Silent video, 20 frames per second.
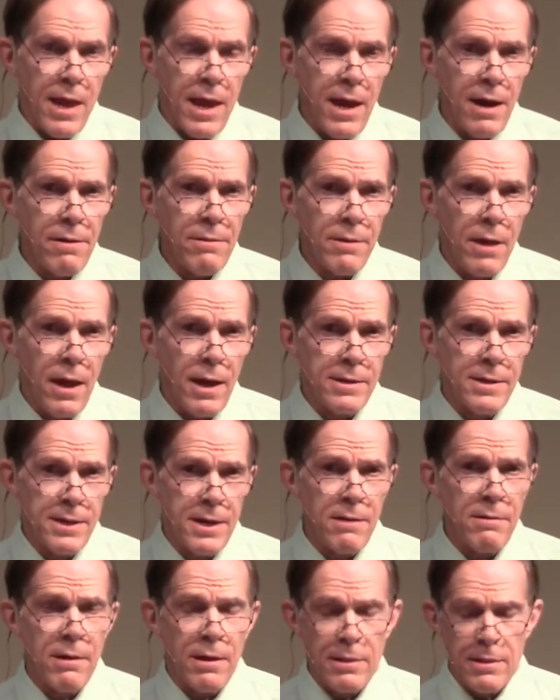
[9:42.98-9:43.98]
uh,
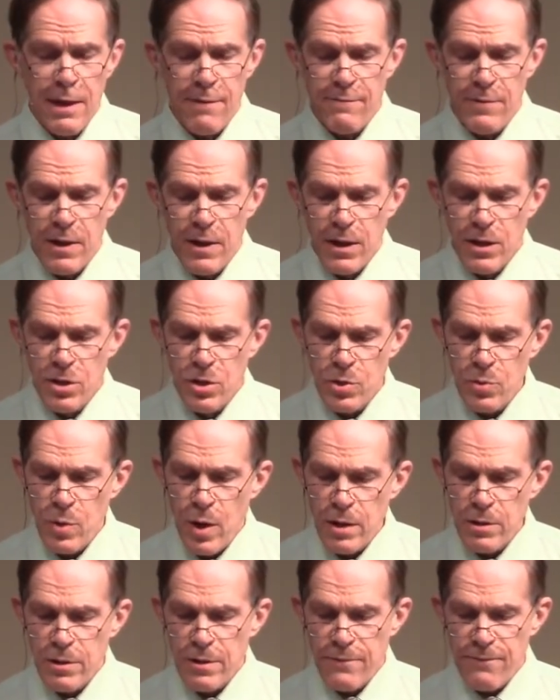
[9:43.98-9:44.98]
Terah, lived
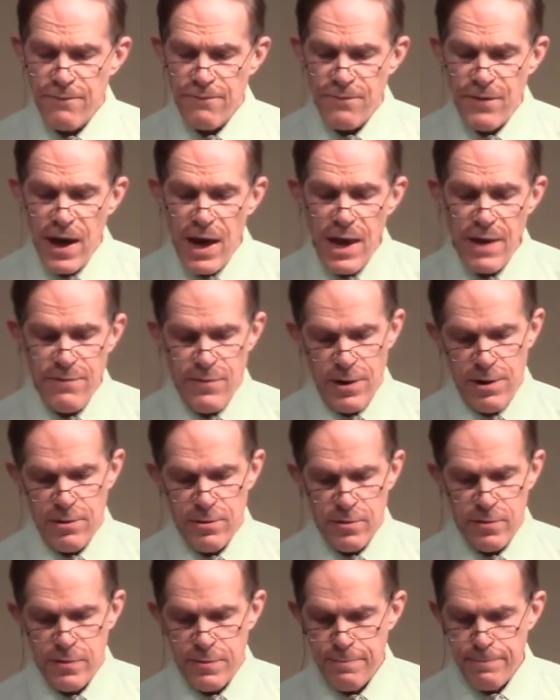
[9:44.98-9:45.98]
205
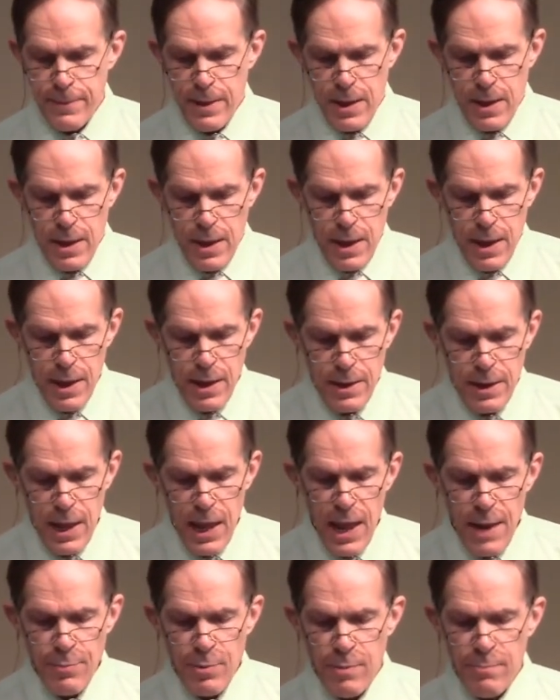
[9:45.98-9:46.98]
years, and
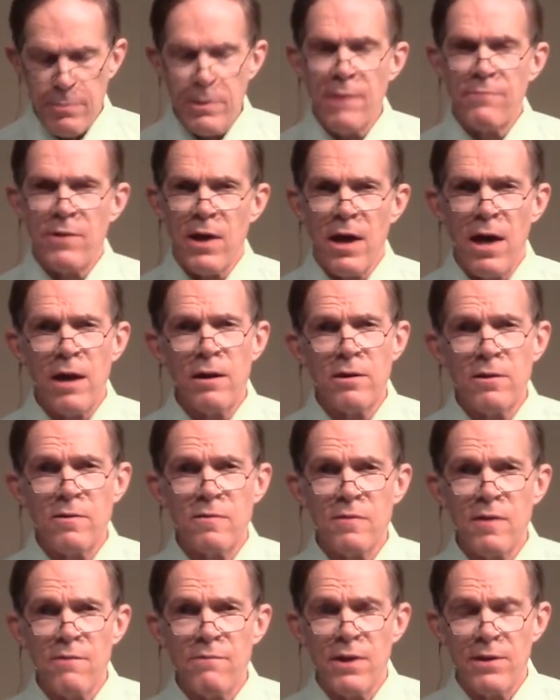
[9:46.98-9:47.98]
Abram lived
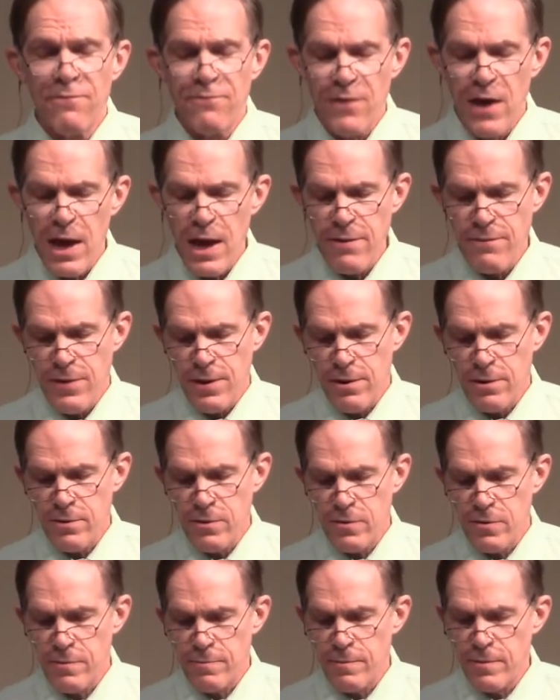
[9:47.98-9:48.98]
175
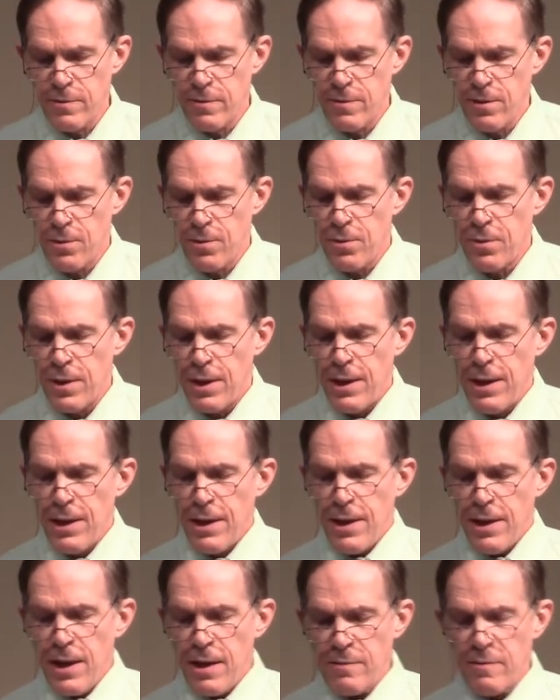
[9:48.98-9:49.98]
years. So
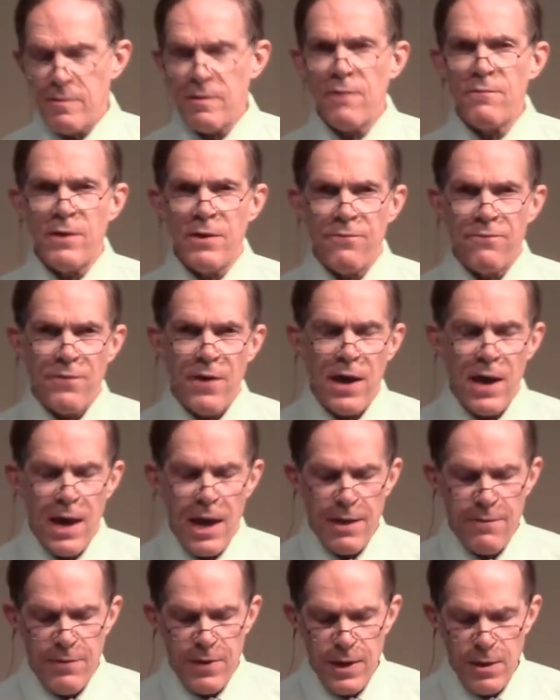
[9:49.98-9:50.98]
at
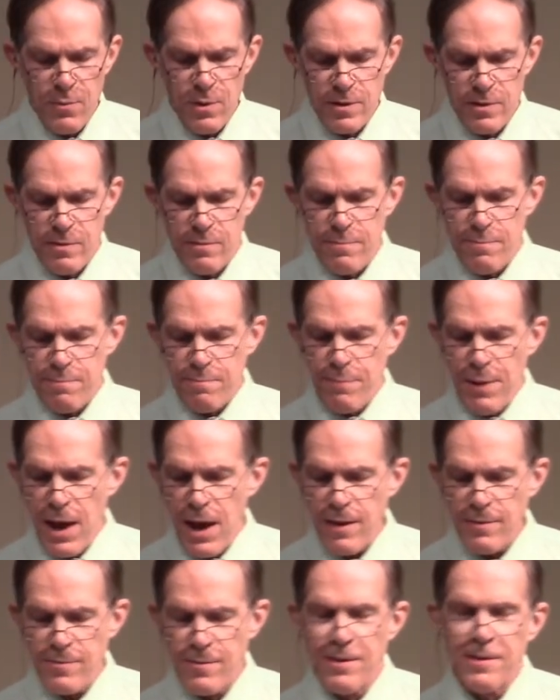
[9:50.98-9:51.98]
75, he was
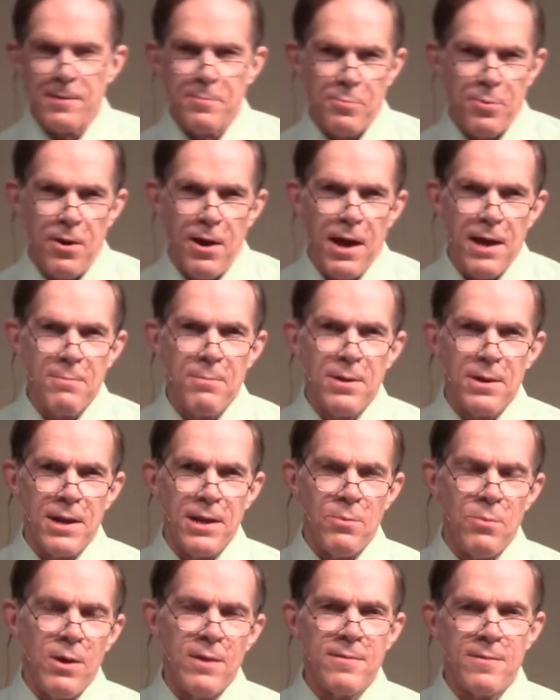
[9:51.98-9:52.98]
passing his prime, but
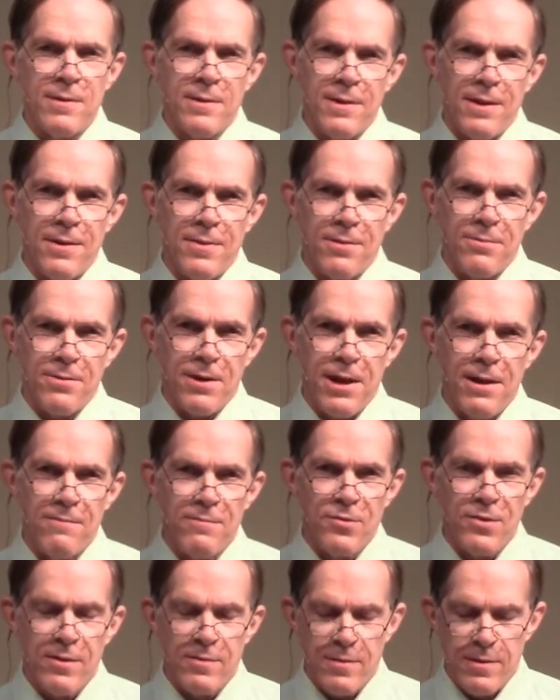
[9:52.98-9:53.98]
he wasn't in the grave
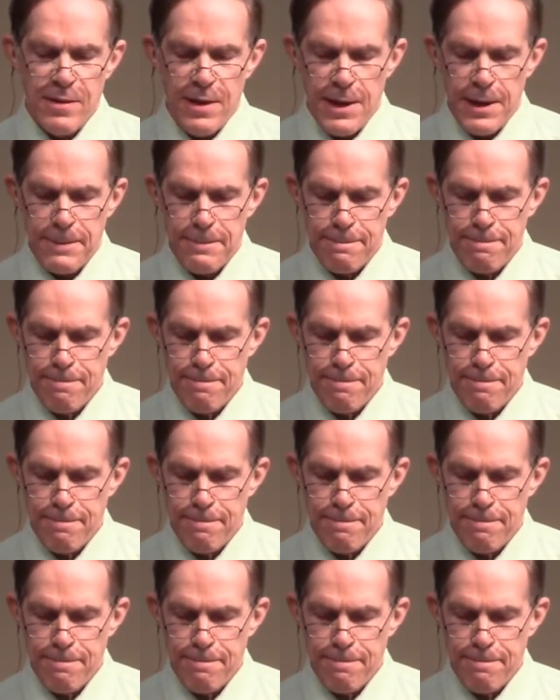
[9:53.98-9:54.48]
just yet.